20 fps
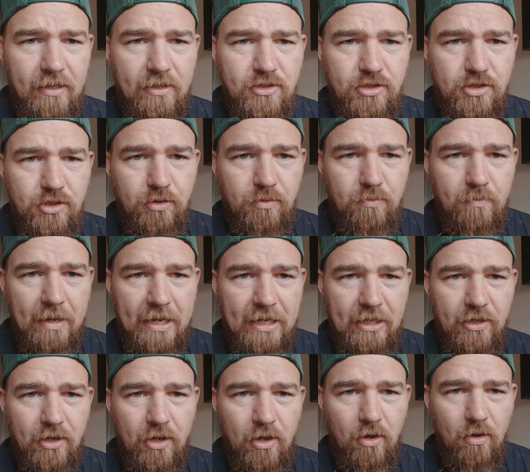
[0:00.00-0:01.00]
As you
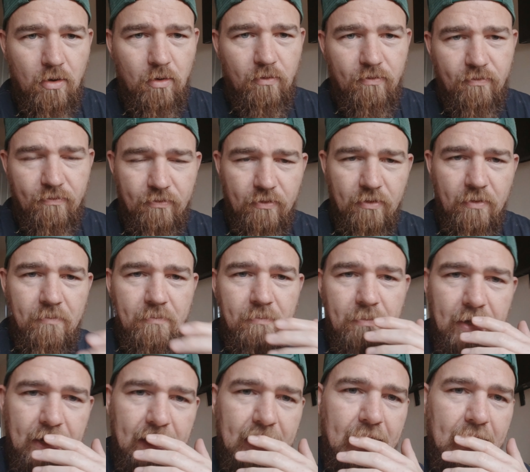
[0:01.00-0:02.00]
may know
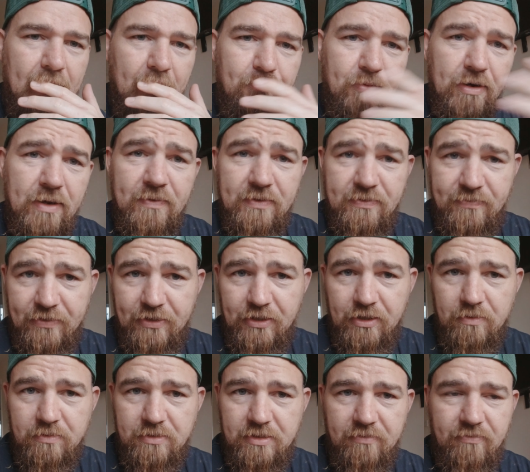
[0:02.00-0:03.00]
from previous
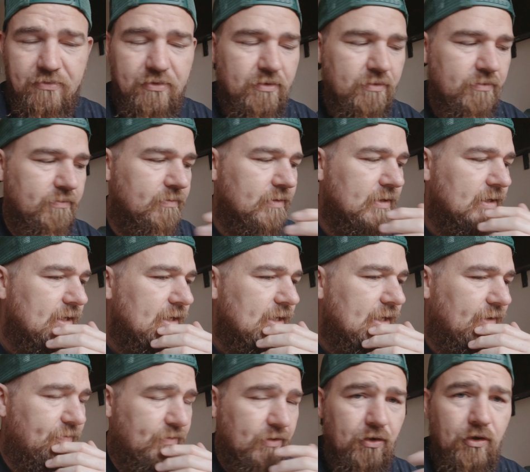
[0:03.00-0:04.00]
videos, if
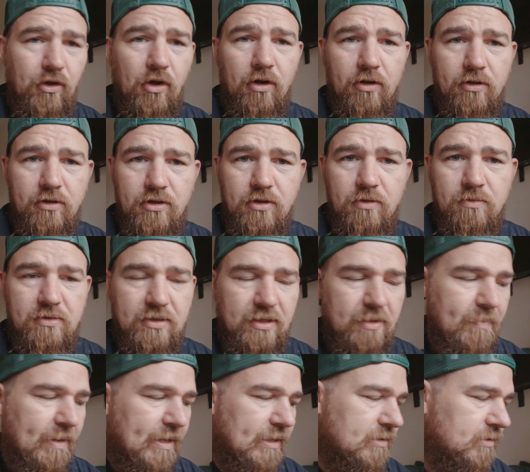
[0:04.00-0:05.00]
you're not new to
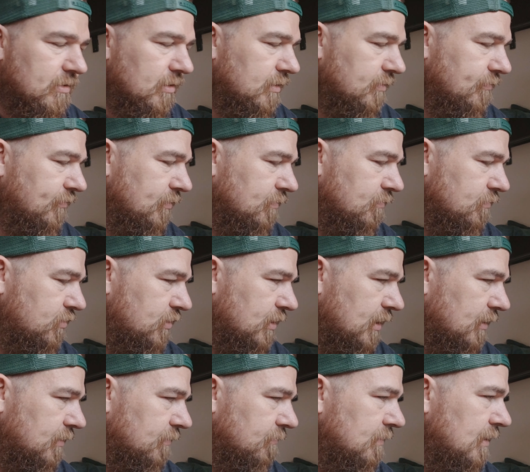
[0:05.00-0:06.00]
the Mad Science Films
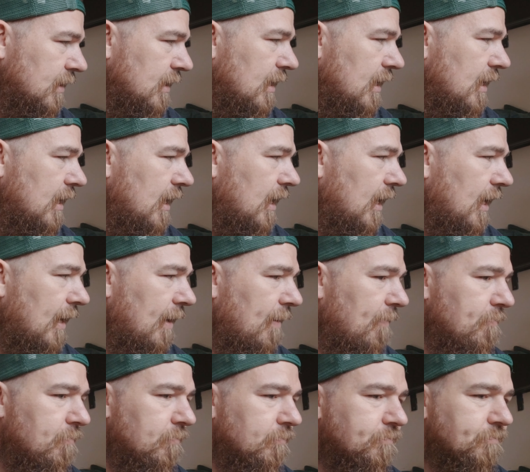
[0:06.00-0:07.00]
channel,
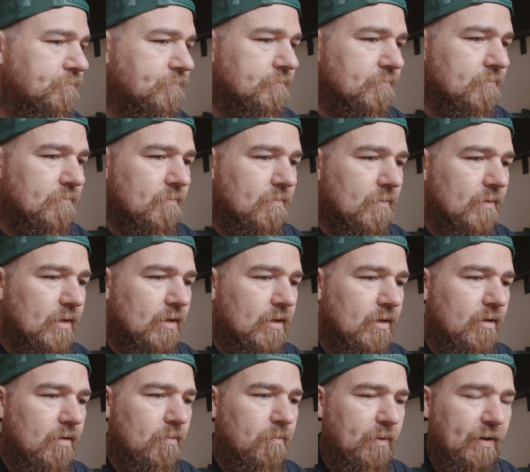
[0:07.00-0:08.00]

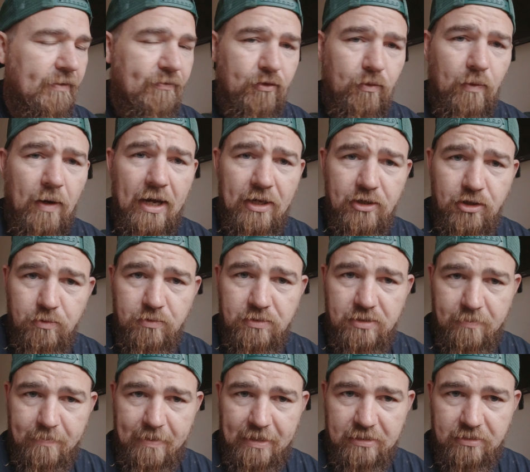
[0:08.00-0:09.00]
but if you are new
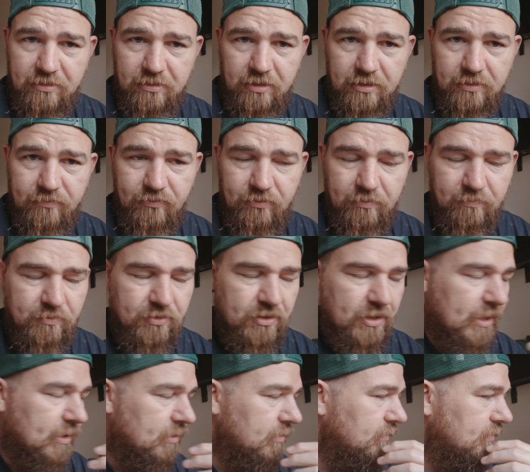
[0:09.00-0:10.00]
to the Mad Science Films
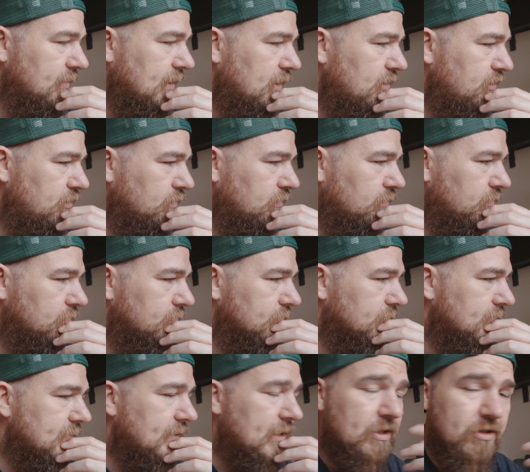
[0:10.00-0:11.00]
channel, then you'll
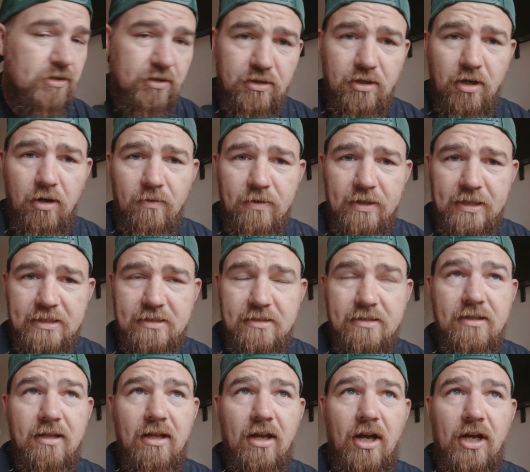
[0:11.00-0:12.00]
need to know
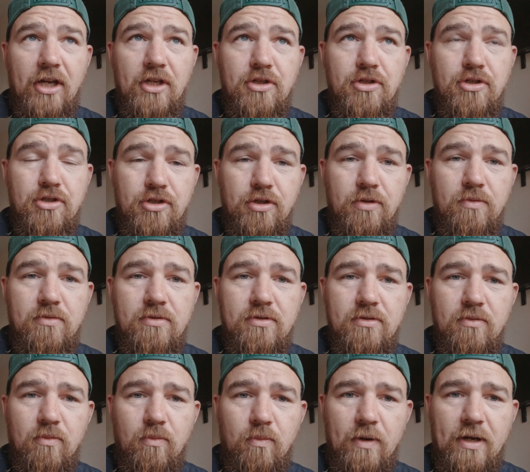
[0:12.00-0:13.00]
that I
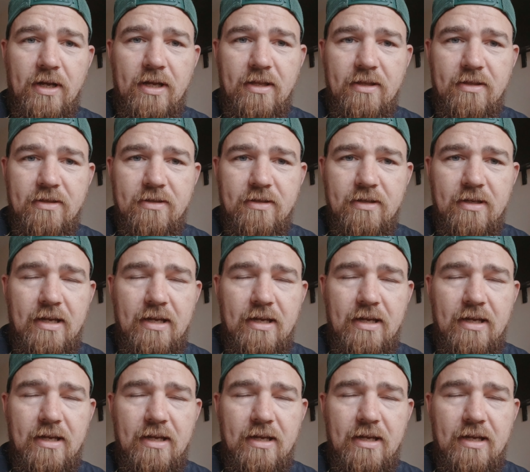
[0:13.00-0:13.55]
shoot with